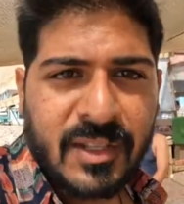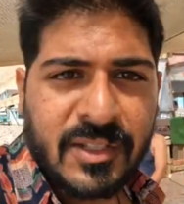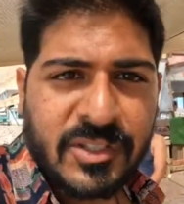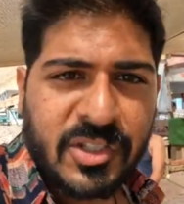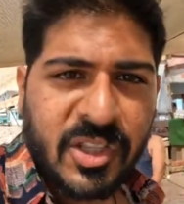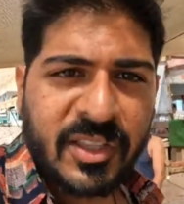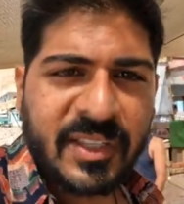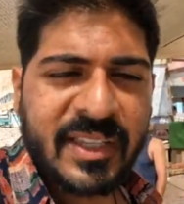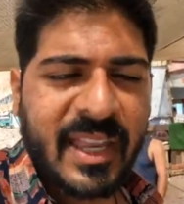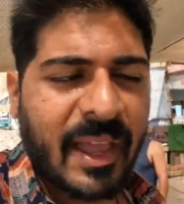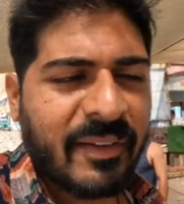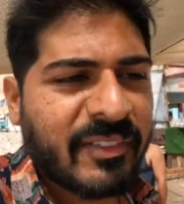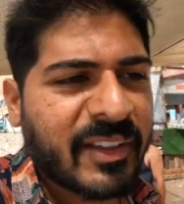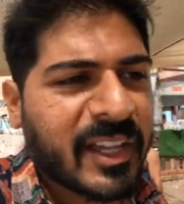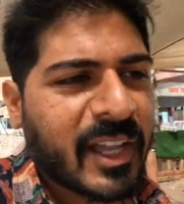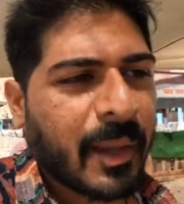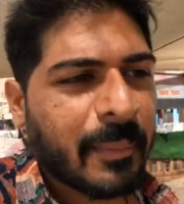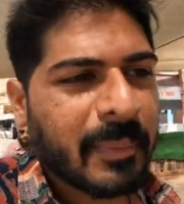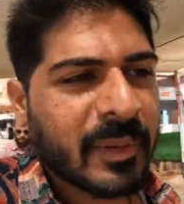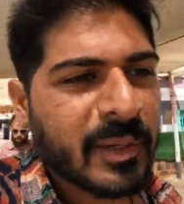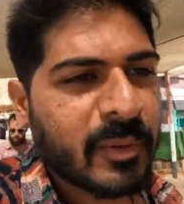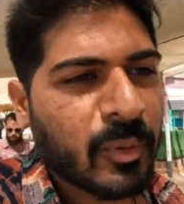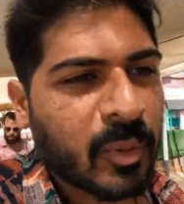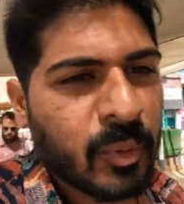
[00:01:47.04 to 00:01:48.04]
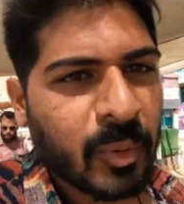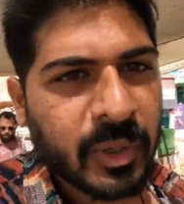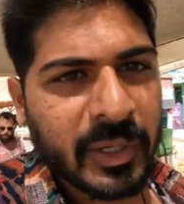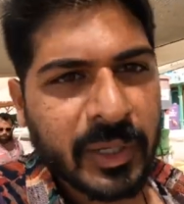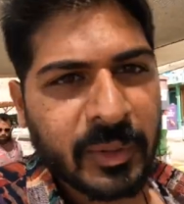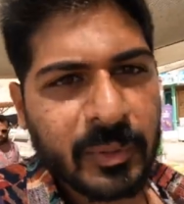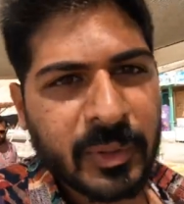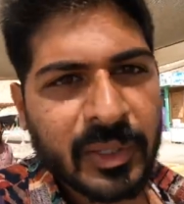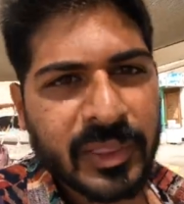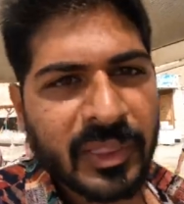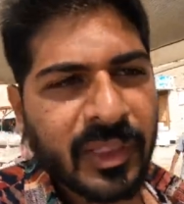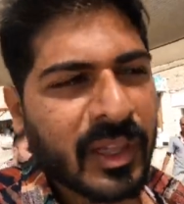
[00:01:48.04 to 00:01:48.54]
So the diving company we're
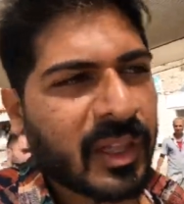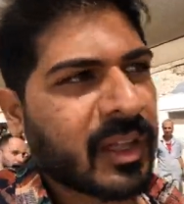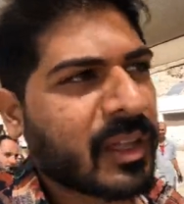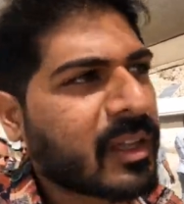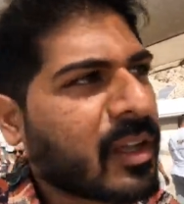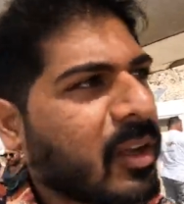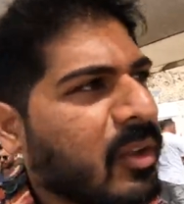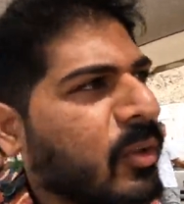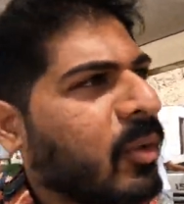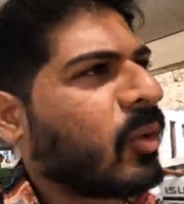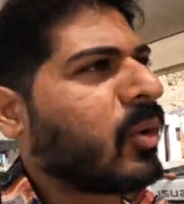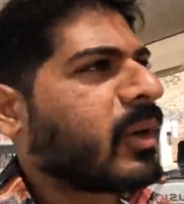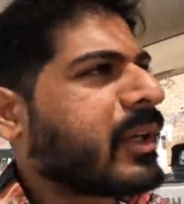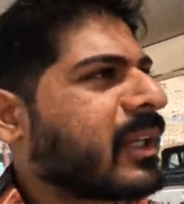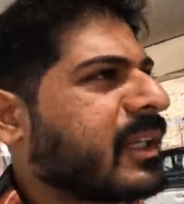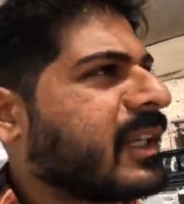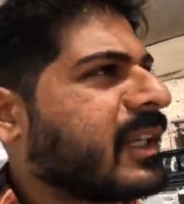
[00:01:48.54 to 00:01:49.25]
working with called Orca